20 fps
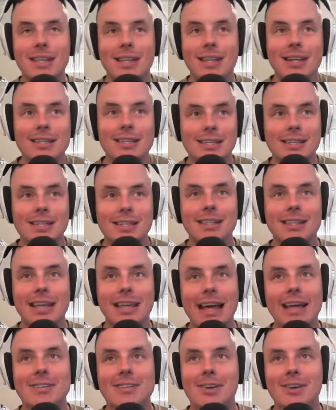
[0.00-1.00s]
say that I
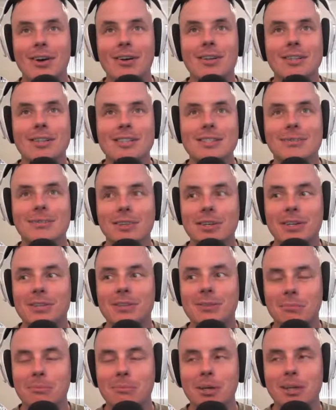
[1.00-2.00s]
tiki as hard as
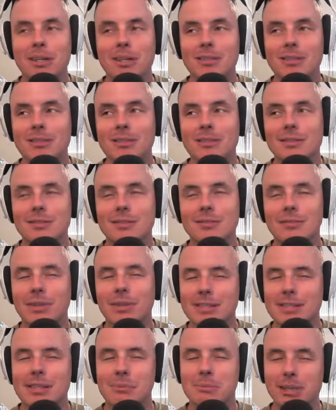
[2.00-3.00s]
Phil, but
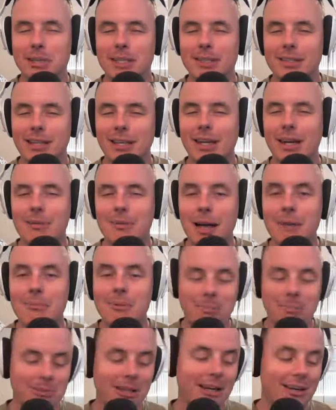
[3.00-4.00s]
reasonably. Like
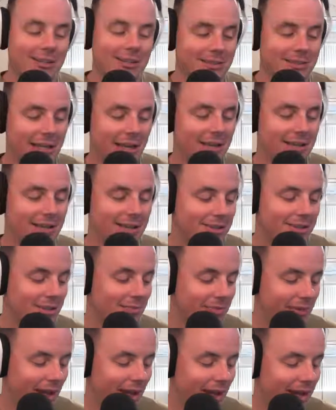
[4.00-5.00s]
I'm up there. Like
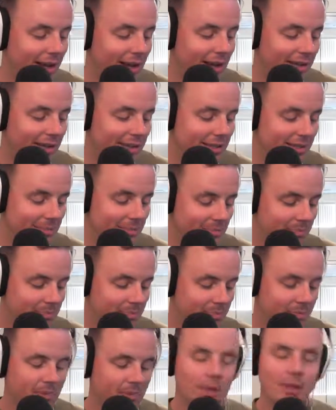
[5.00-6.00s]
I
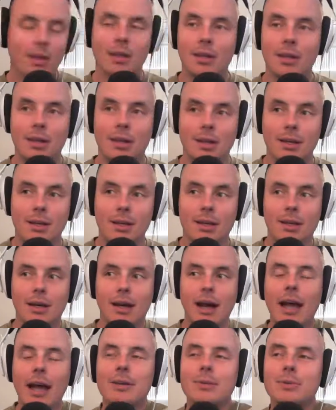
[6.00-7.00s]

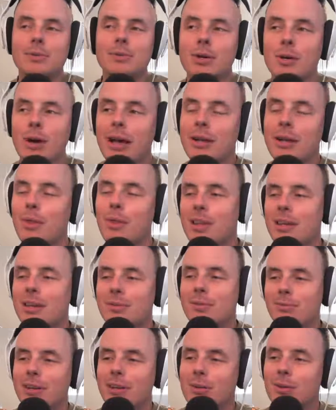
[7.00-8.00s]
I don't know. I don't
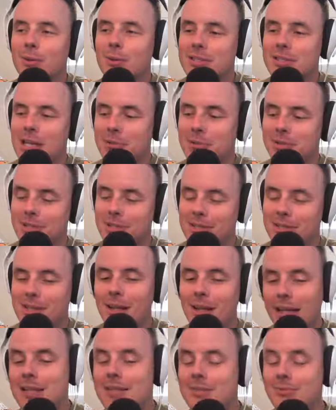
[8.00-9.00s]
think Phil was able to
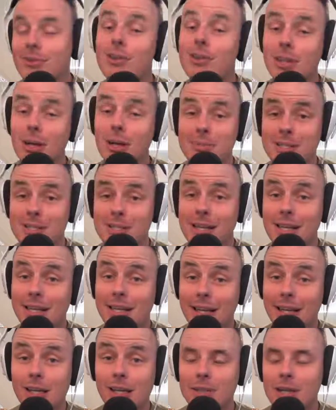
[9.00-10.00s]
tell like because Phil comes to
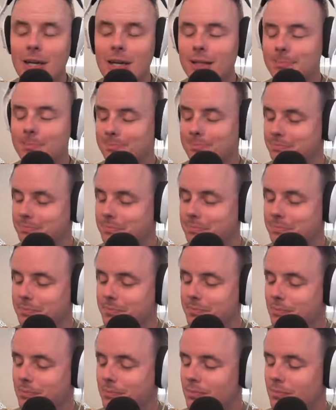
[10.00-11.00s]
San Diego a lot.
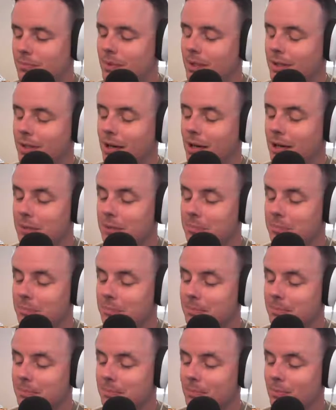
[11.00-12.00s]

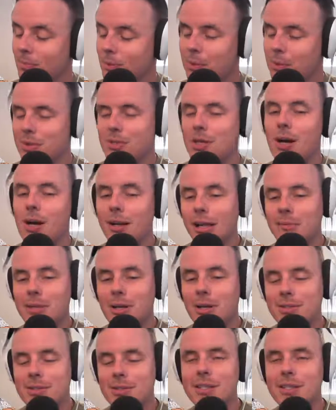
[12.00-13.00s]
Um, we were
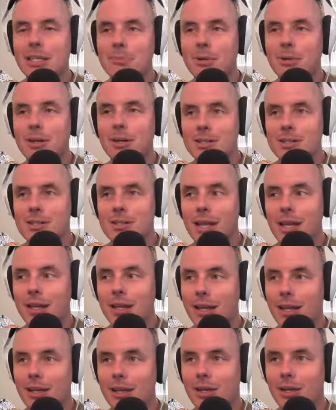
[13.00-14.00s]
talking about tiki bars in
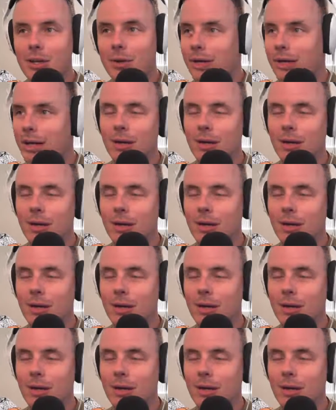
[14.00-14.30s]
San Diego,